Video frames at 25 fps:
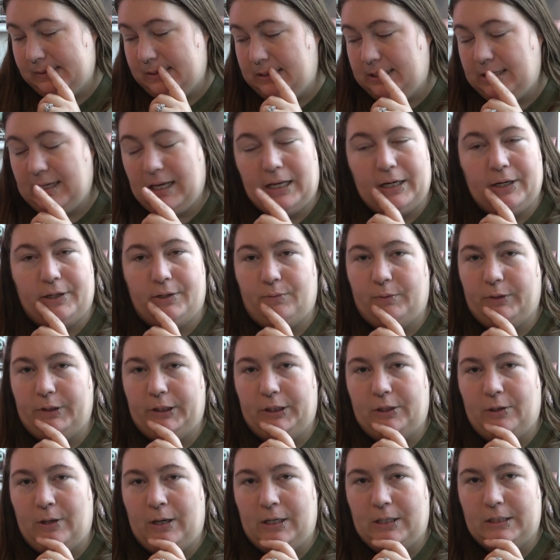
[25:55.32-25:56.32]
I don't really
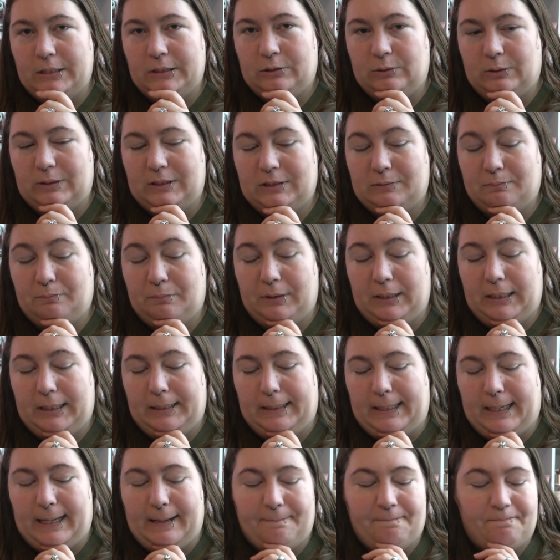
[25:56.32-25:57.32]
know how else to
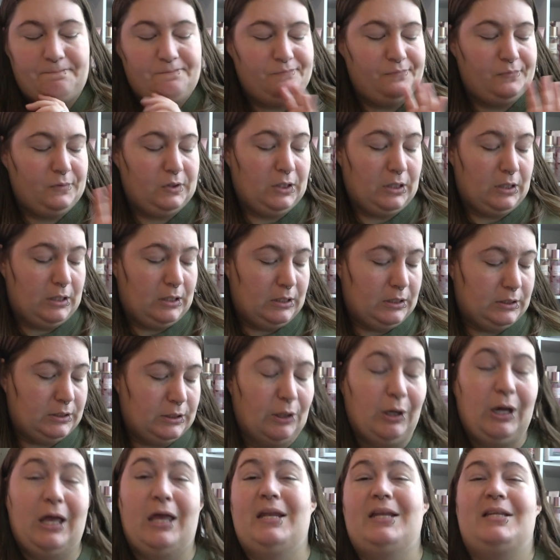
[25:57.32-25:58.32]
explain that.
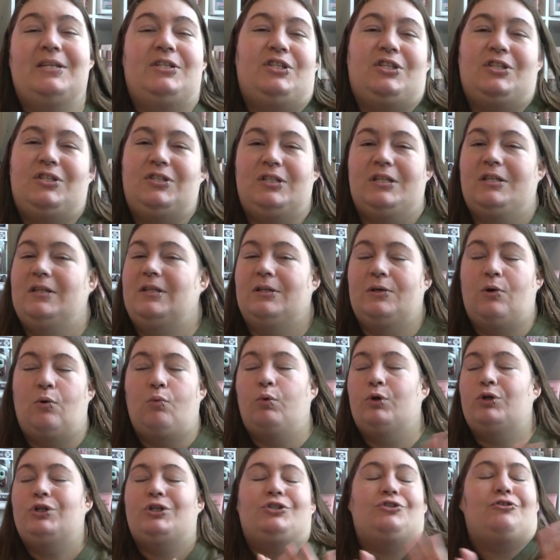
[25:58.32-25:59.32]
So, and it's just,
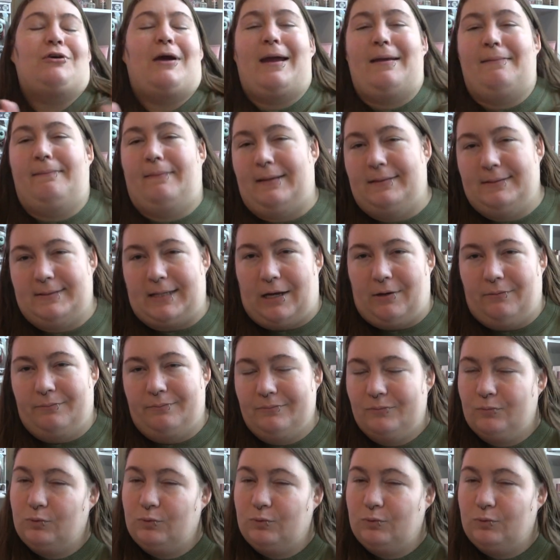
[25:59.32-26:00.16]
we're just trying things out.